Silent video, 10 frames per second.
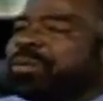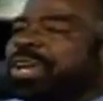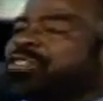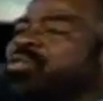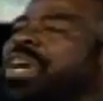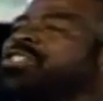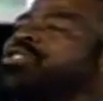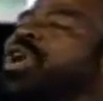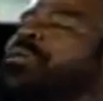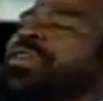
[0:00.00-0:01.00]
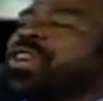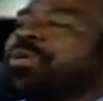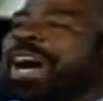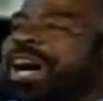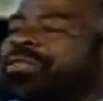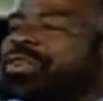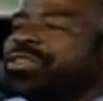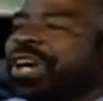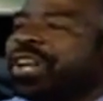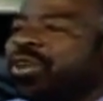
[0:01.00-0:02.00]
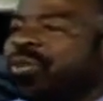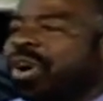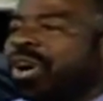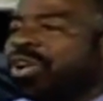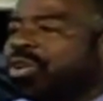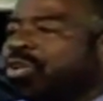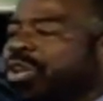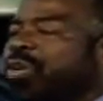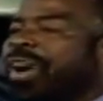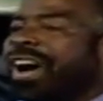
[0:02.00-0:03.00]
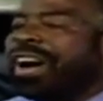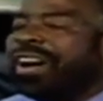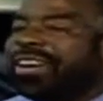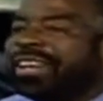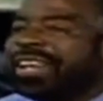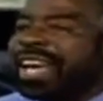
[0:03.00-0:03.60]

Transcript: because once you open your mouth, you tell the world who you are.